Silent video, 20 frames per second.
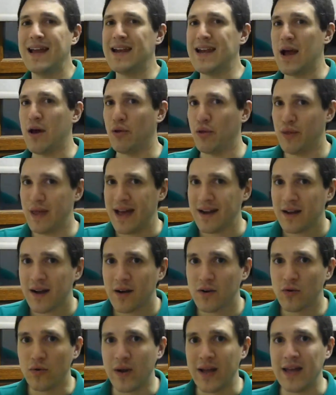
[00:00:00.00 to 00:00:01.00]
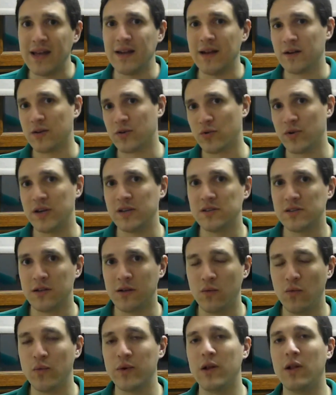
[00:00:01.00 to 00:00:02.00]
Now that Cara red and
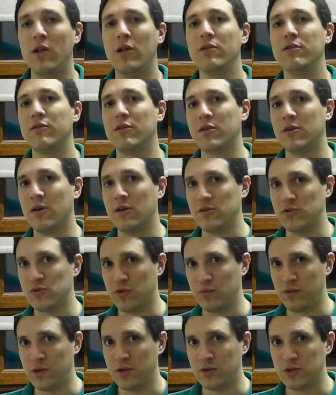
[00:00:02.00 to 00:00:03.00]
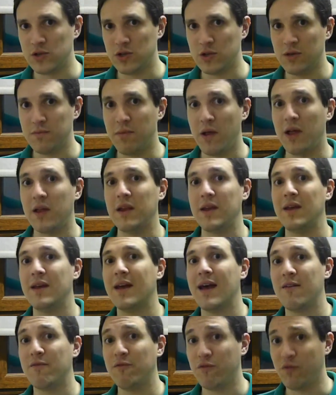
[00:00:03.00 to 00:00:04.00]
crystal will also contribute to the body
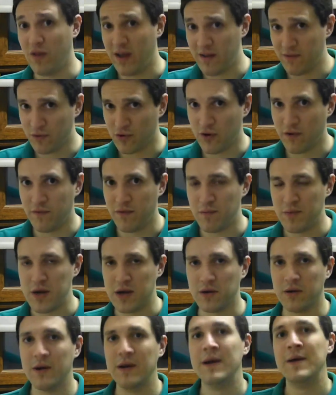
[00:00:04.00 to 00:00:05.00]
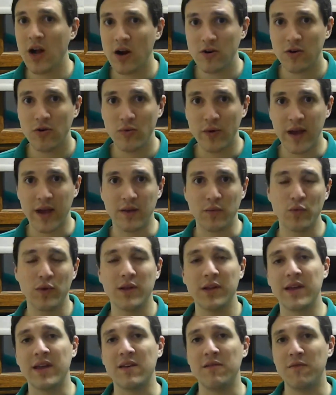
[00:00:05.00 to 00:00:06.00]
and flavor of the beer. Cara red
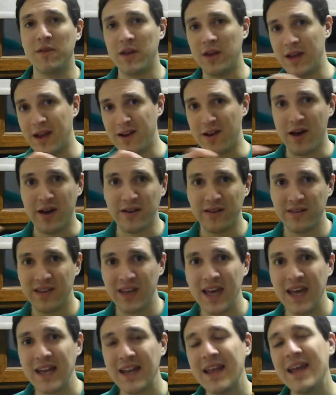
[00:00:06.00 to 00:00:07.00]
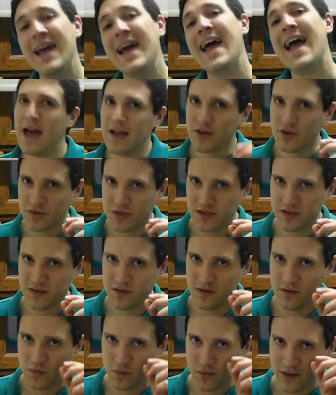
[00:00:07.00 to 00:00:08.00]
will give it a nice head and
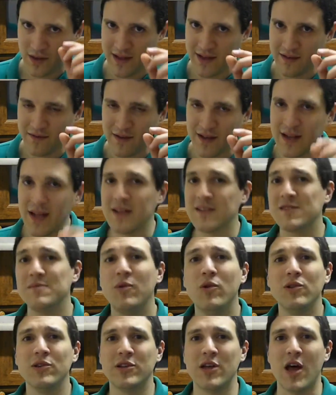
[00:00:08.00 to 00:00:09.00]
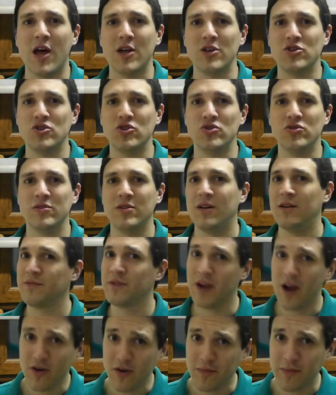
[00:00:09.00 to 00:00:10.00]
crystal will give it a small touch
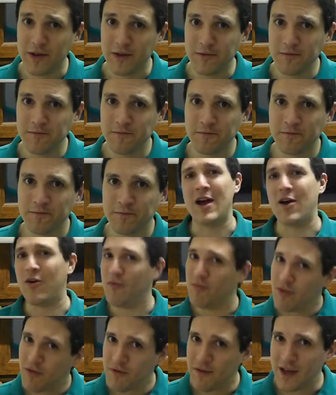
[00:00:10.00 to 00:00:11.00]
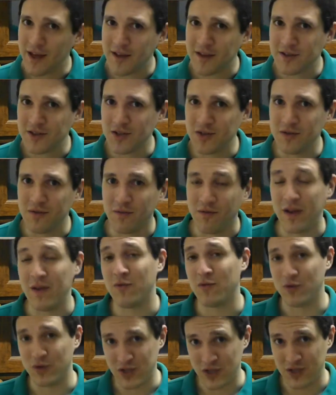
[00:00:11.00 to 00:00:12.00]
of caramel. Now moving on to the
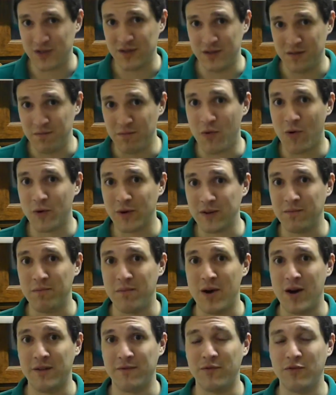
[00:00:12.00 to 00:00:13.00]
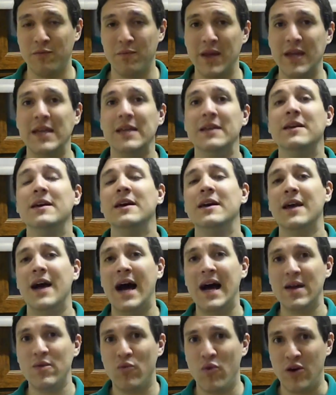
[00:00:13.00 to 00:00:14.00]
flavor, which is the important part for me.
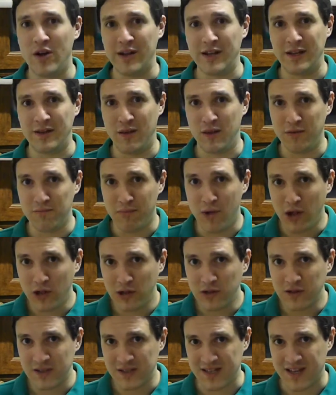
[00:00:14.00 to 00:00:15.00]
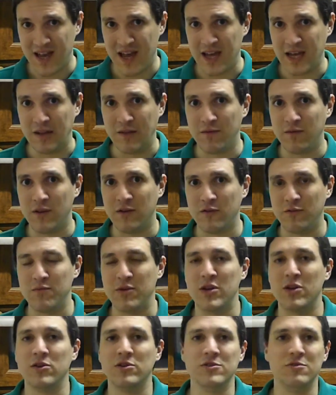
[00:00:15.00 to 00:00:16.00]
I wanted the malt side of this
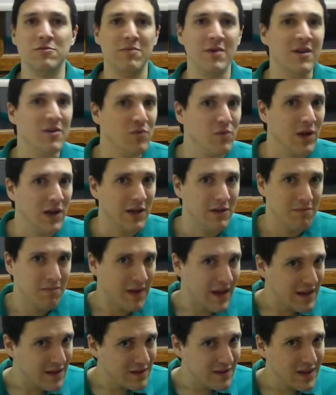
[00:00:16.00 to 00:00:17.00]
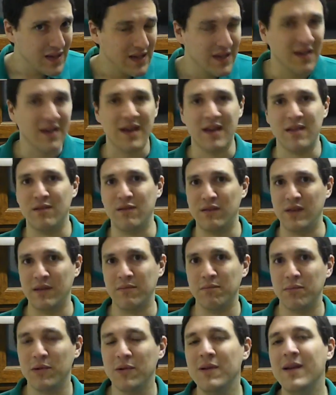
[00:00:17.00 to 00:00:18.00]
beer to be really basic and
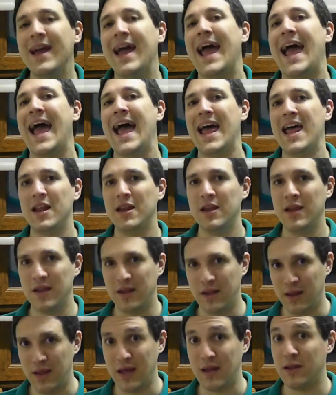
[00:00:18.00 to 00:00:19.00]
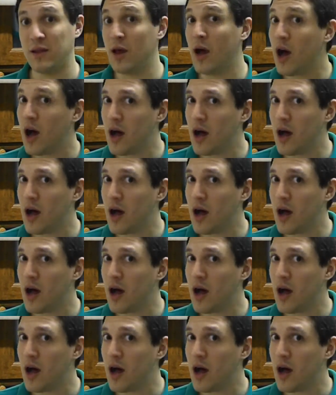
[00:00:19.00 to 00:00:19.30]
simple, and then the